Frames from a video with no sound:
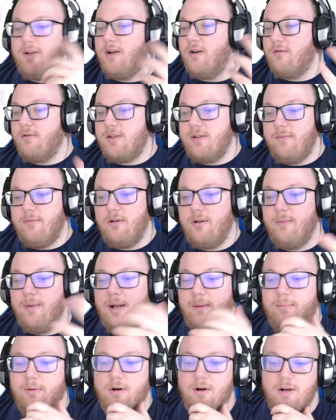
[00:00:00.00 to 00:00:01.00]
you know, some more
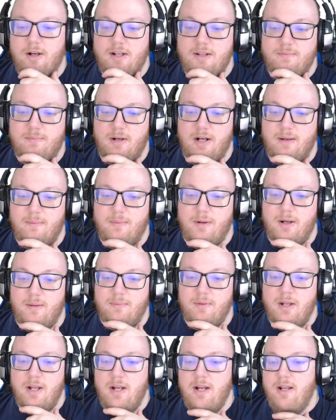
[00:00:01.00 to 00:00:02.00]
Mad Parties pop
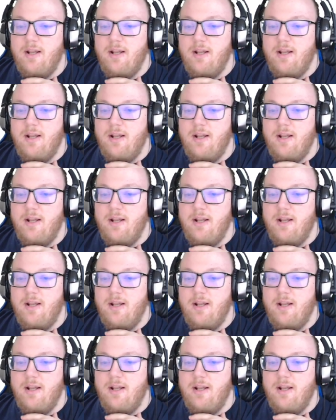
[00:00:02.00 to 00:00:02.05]
up.